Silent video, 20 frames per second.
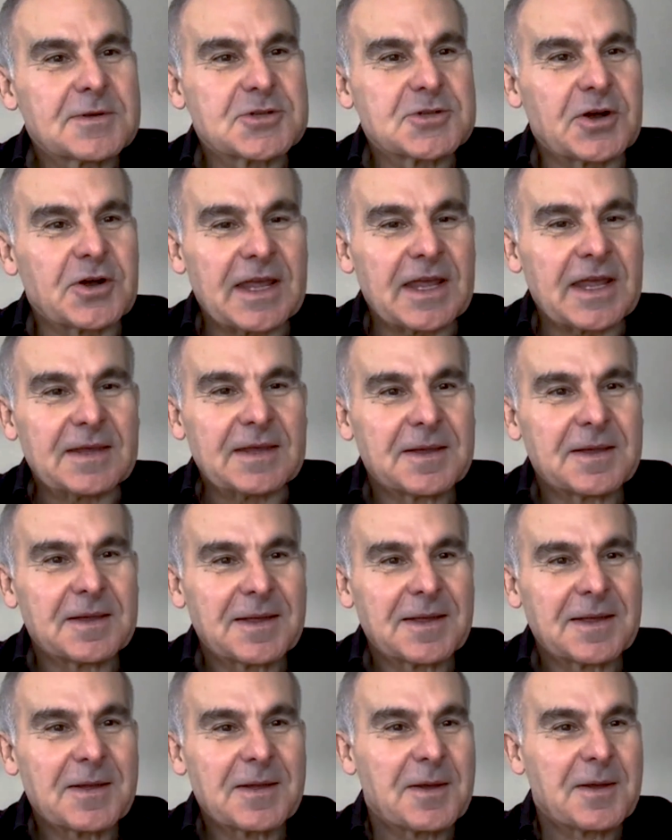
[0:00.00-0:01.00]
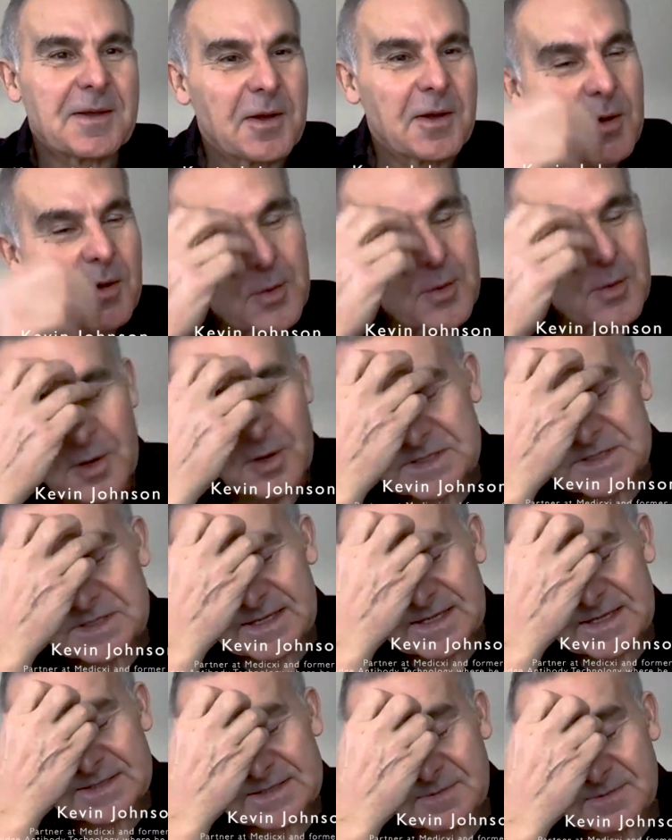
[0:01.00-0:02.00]
Jonny, what's
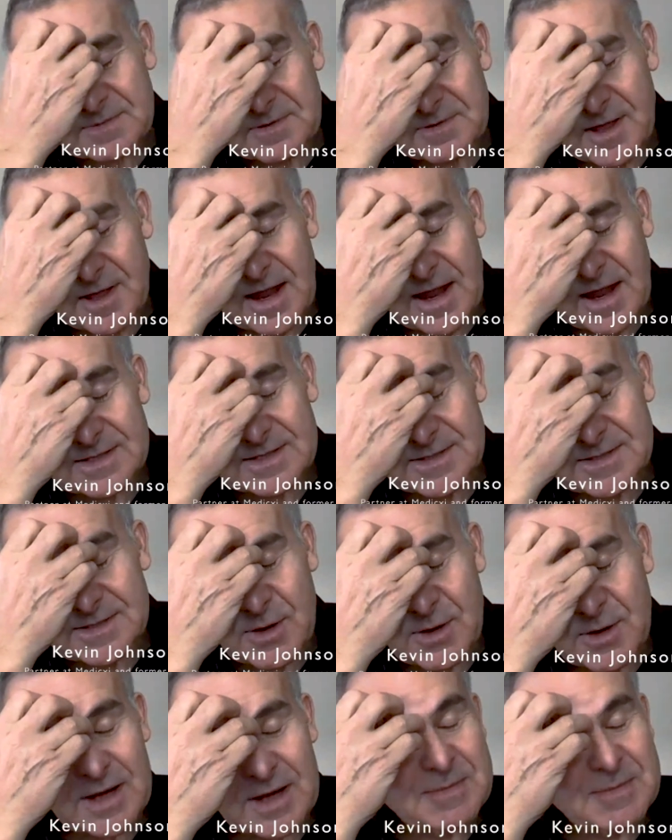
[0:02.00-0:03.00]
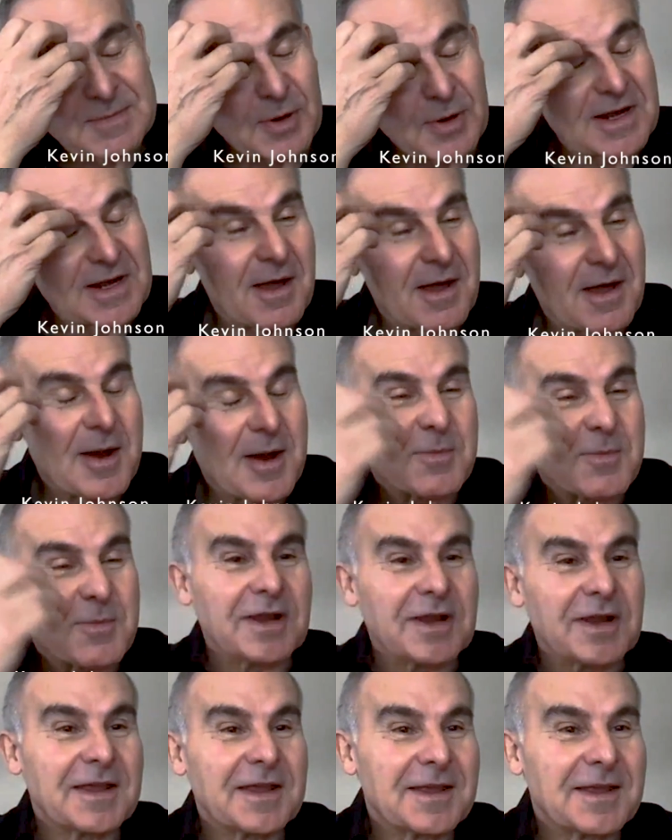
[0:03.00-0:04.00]
this new antibody
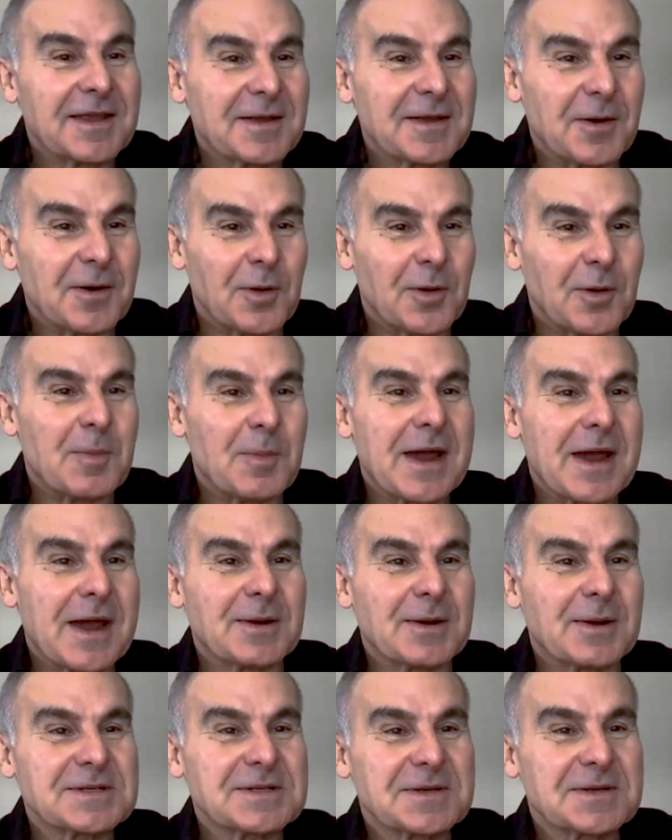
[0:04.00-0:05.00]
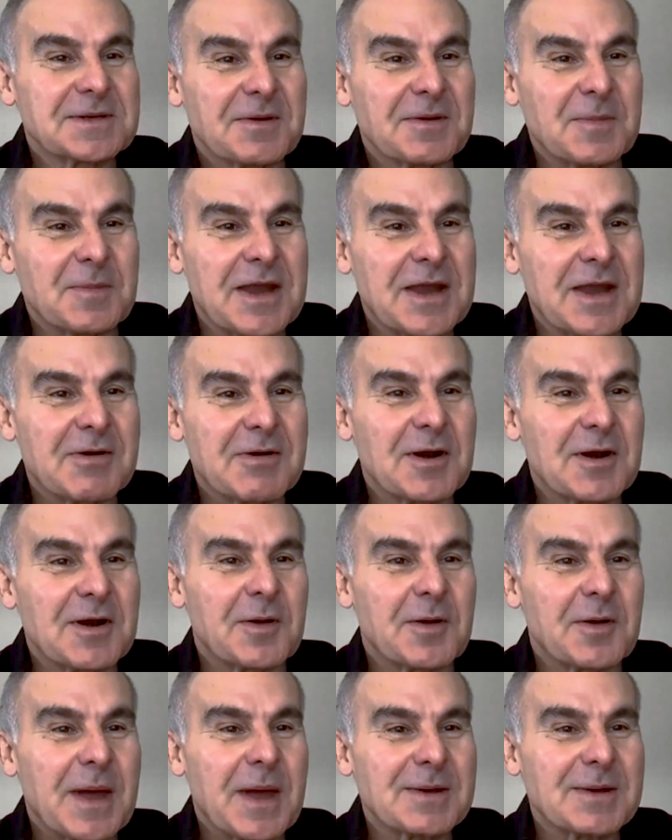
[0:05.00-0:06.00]
library all about? Been hearing a
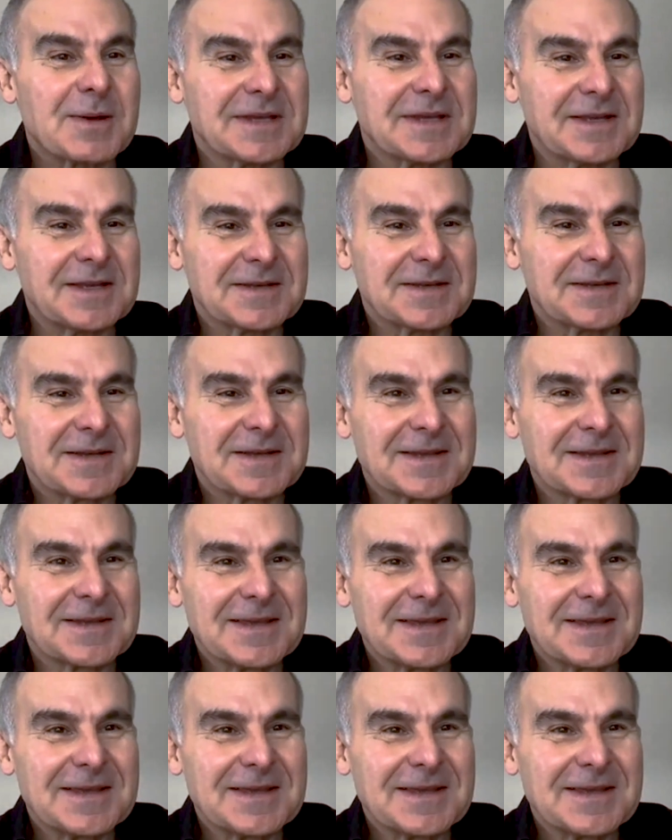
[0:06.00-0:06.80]
lot about it.